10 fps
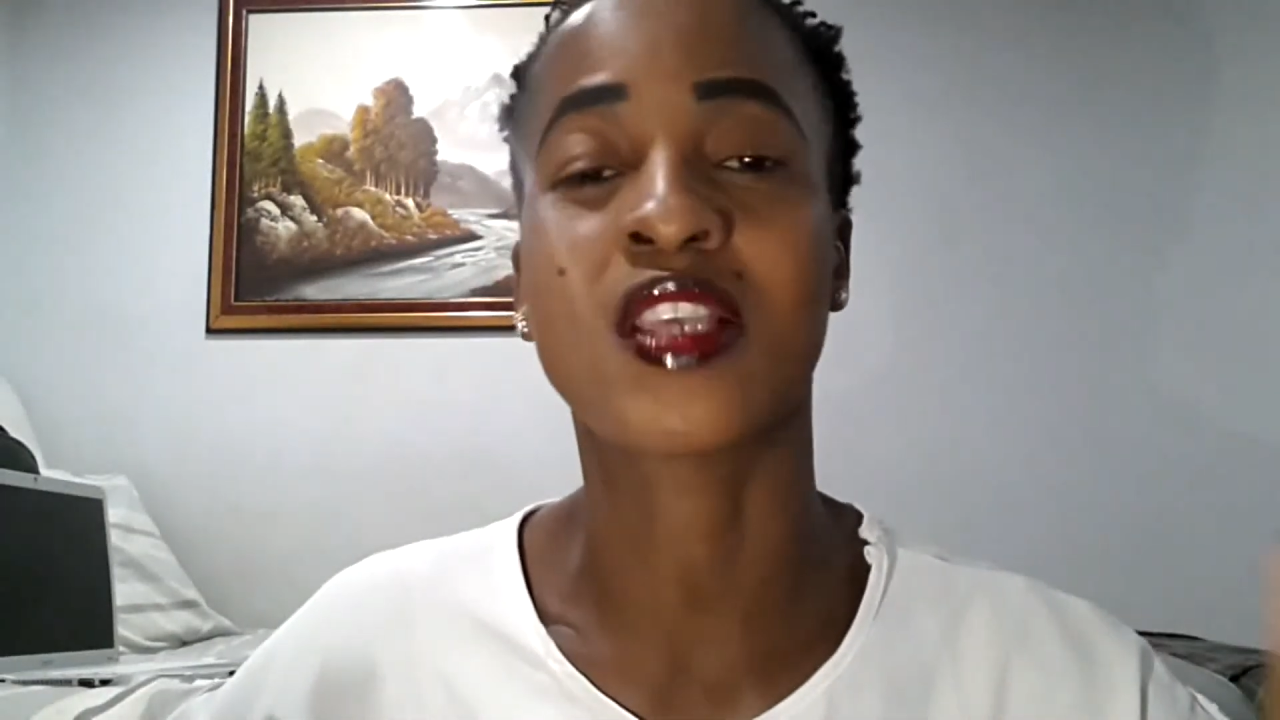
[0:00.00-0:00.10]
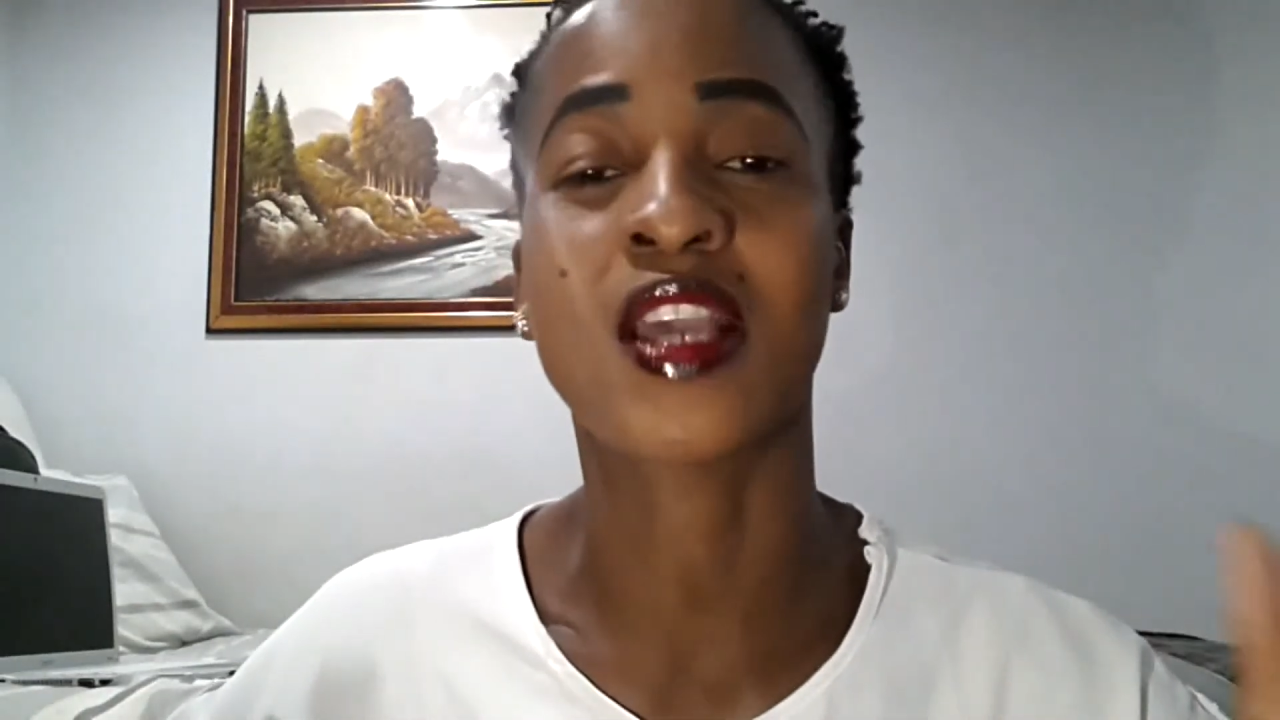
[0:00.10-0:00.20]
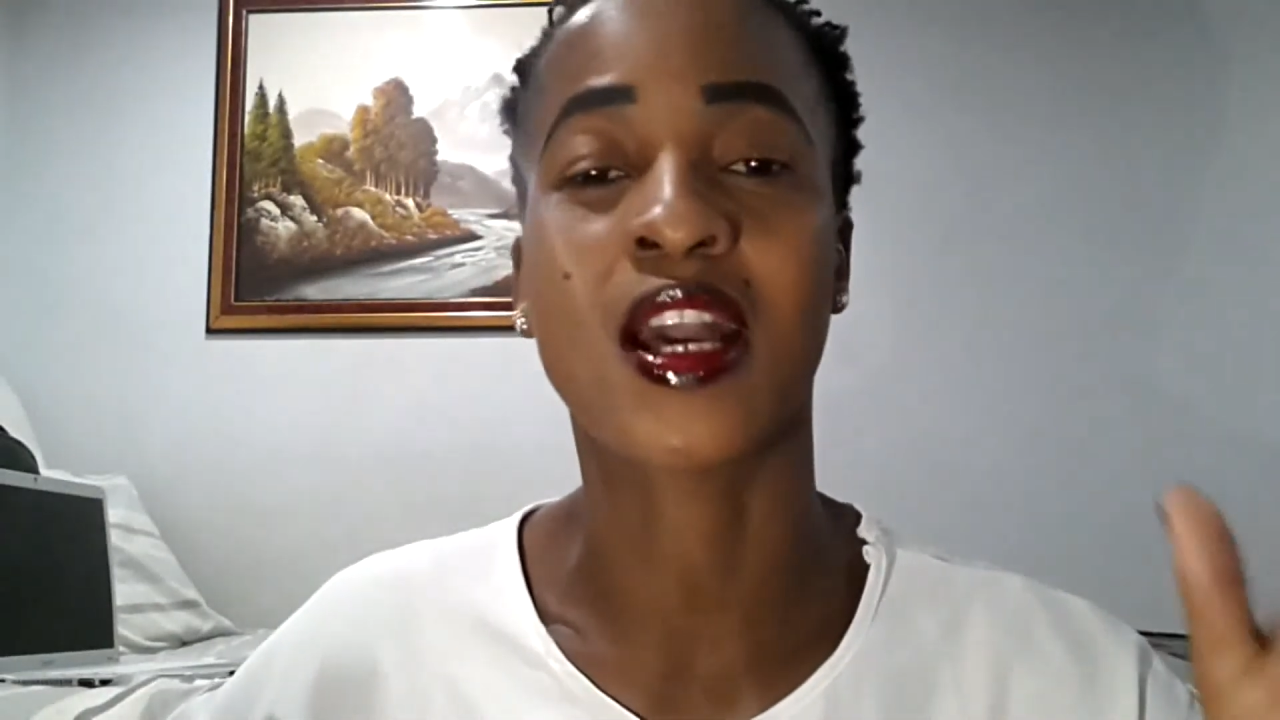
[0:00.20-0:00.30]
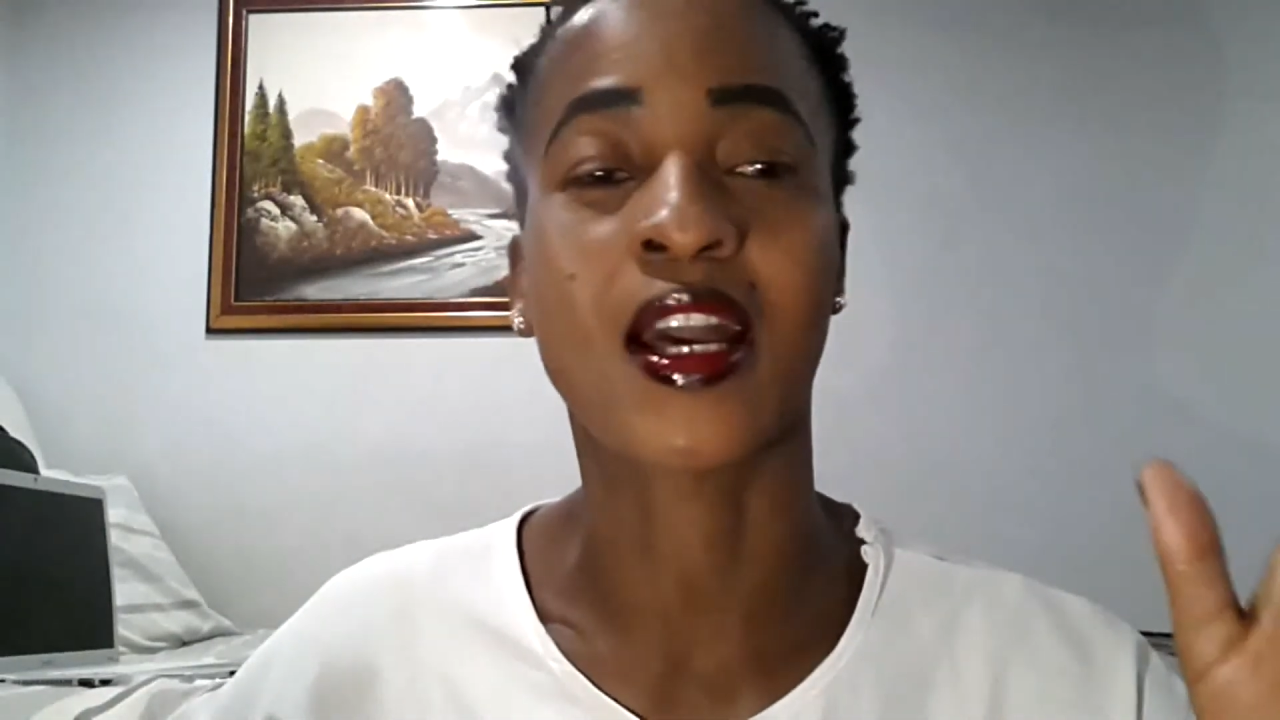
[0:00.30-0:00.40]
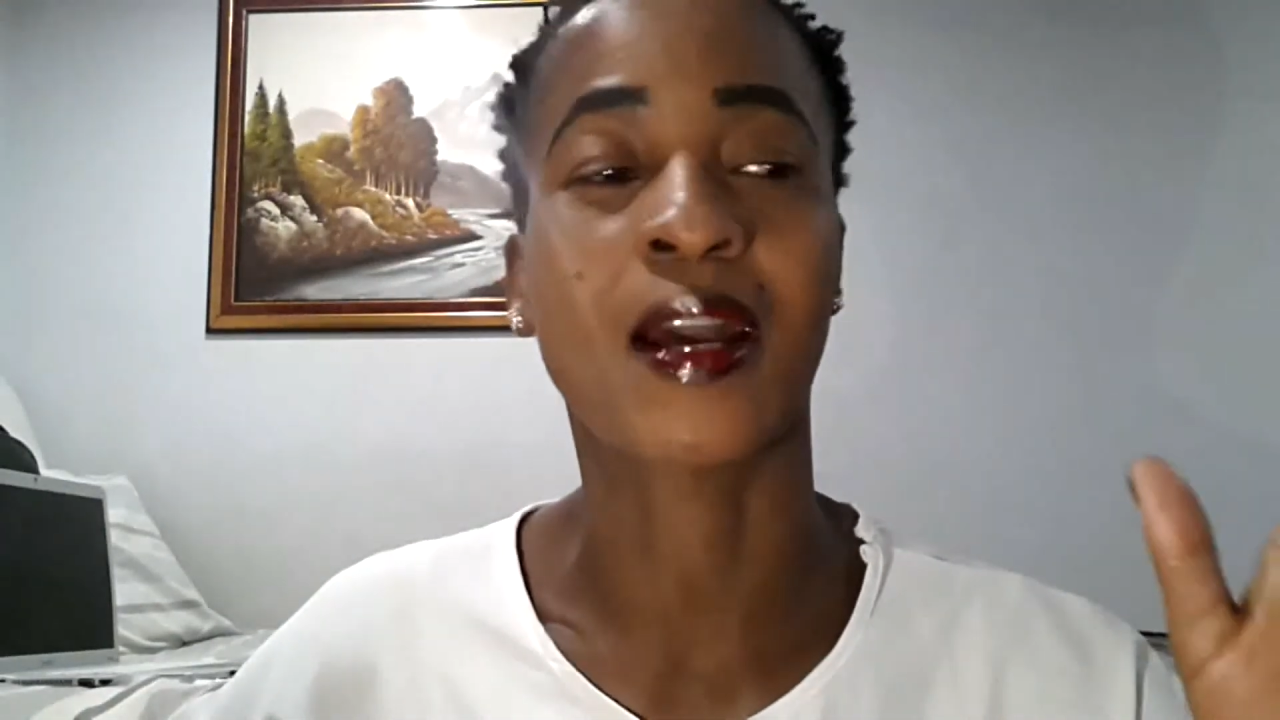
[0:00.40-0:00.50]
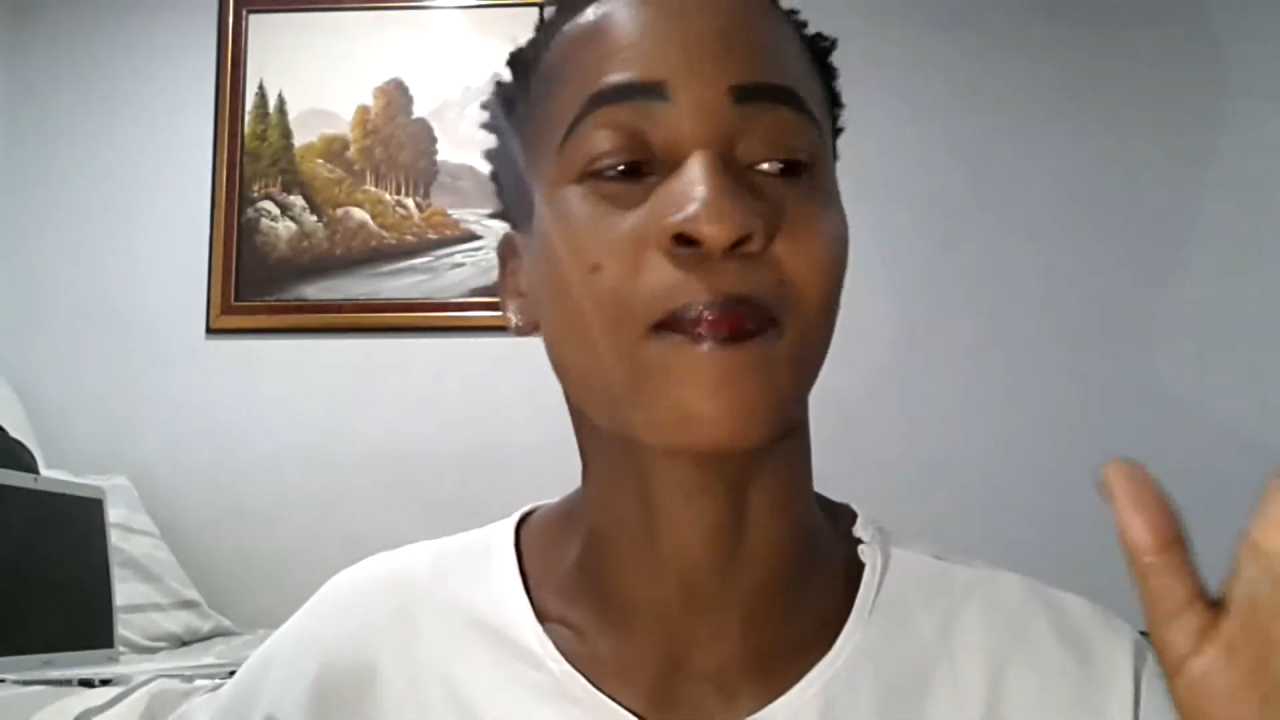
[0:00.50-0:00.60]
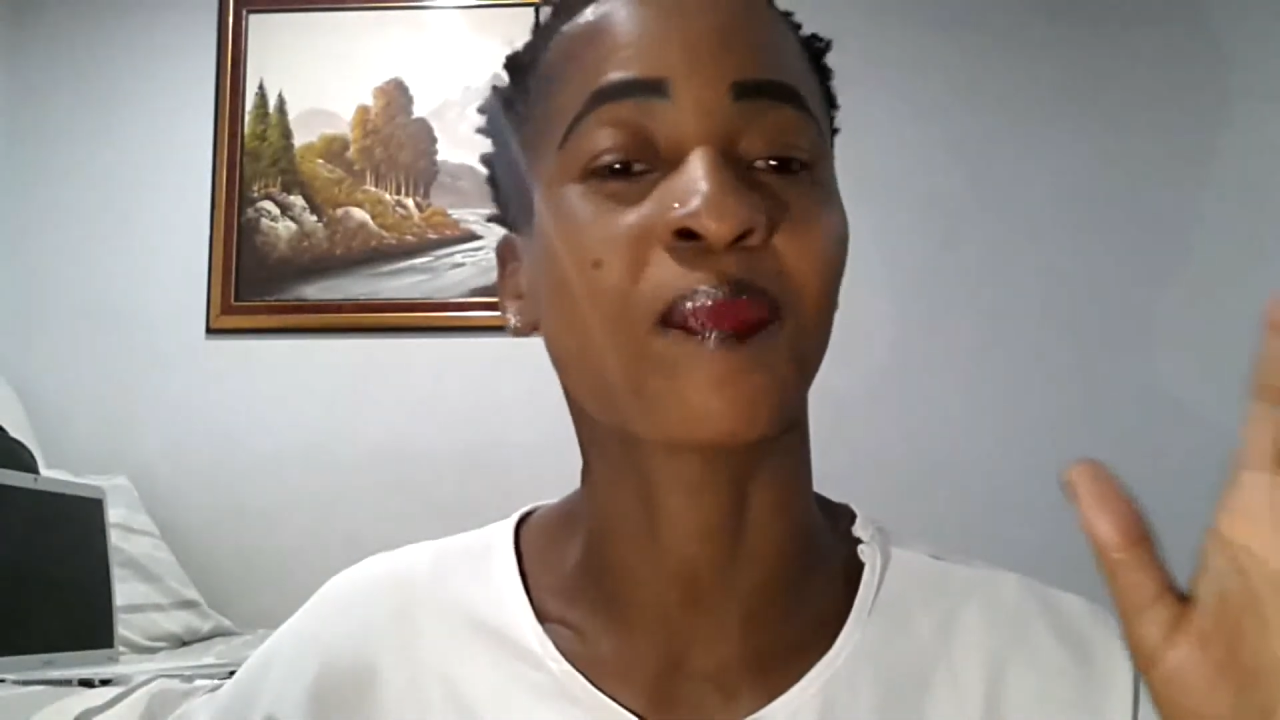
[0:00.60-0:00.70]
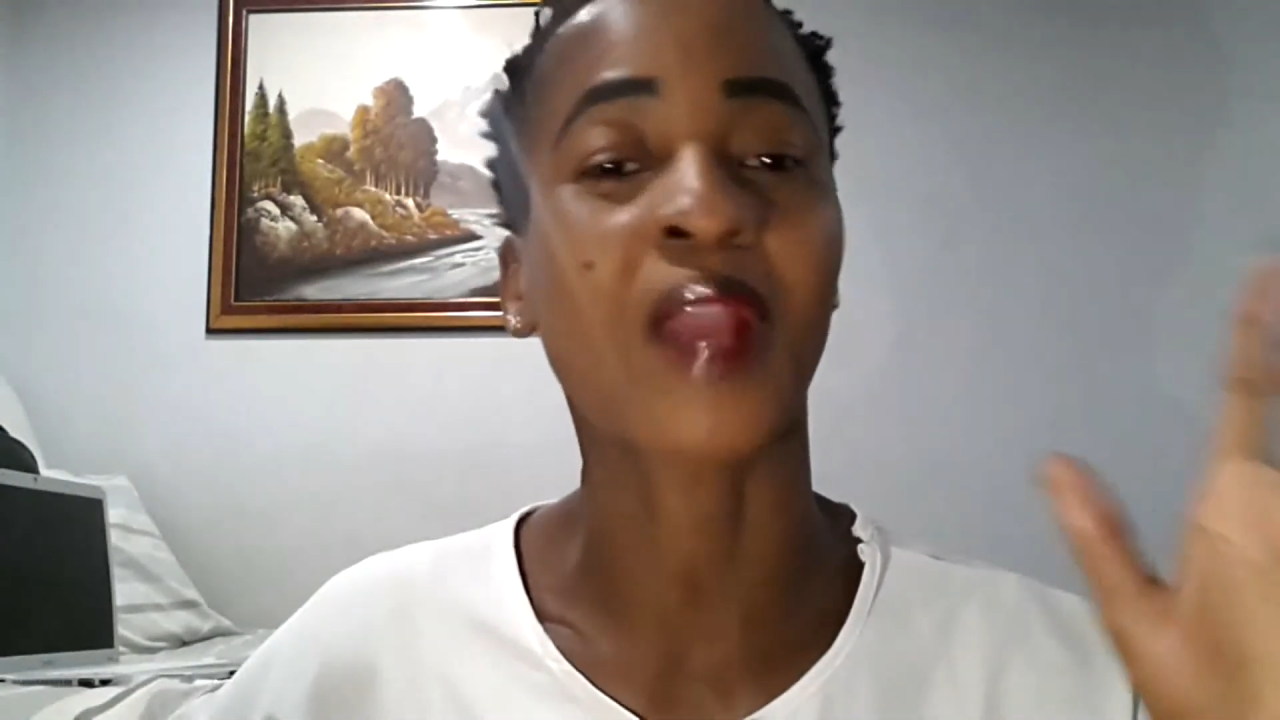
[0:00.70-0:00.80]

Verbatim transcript: um,